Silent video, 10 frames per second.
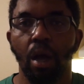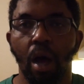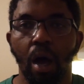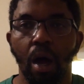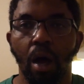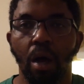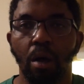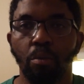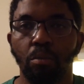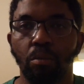
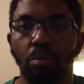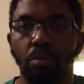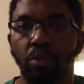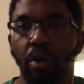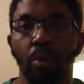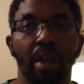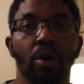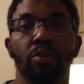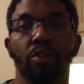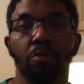Someone
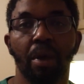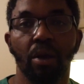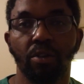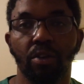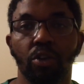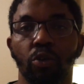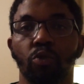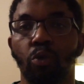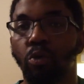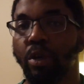else's bare
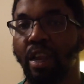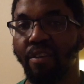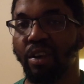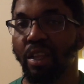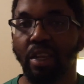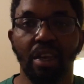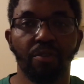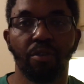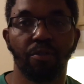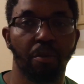essentials will definitely
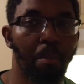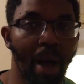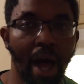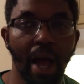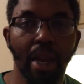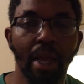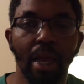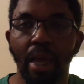differ from mine.